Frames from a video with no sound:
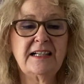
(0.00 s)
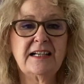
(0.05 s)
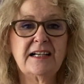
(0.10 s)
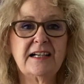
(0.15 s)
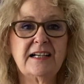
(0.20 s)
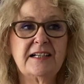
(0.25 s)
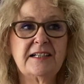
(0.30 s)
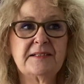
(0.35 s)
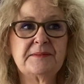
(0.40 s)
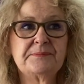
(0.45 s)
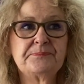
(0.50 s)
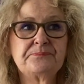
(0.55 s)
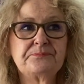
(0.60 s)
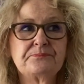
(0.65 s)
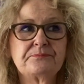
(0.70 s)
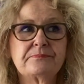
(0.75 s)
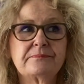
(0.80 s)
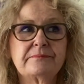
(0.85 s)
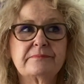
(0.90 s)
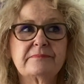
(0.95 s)

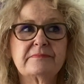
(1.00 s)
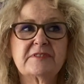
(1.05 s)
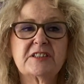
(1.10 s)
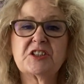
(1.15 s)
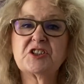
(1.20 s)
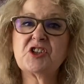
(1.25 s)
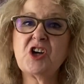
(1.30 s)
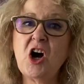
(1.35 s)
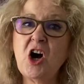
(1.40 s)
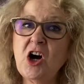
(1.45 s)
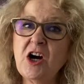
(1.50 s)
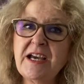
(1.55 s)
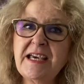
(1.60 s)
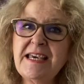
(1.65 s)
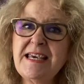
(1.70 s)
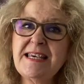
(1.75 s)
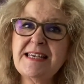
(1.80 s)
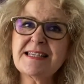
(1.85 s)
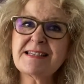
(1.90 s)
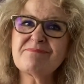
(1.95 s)
The
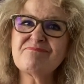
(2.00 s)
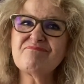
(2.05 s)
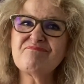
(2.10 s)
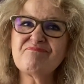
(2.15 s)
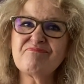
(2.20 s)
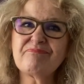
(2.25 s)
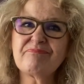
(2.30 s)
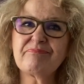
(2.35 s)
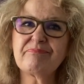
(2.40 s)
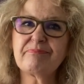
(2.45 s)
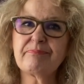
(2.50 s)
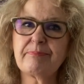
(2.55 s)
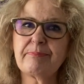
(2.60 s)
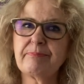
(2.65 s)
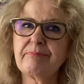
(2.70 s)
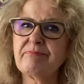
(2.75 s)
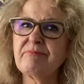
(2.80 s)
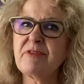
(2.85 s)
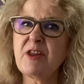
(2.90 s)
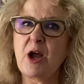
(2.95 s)
ties,
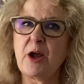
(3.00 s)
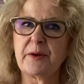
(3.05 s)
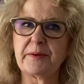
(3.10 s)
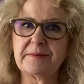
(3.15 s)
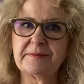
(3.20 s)
no.